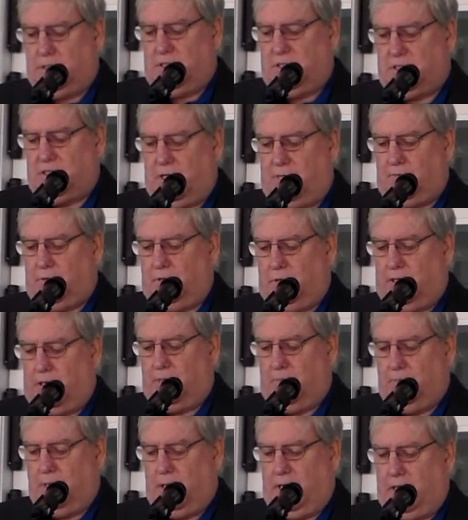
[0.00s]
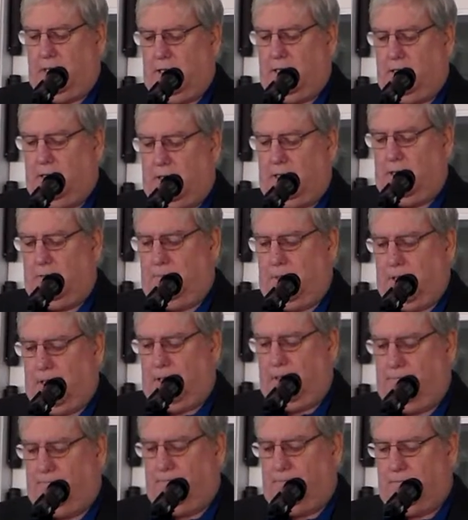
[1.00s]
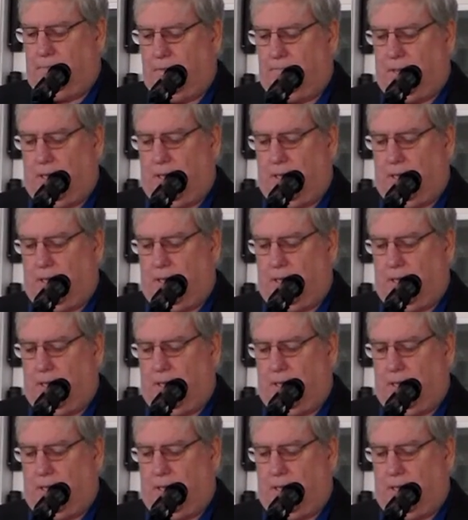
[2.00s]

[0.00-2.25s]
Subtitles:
She saved a lot of money on a maid,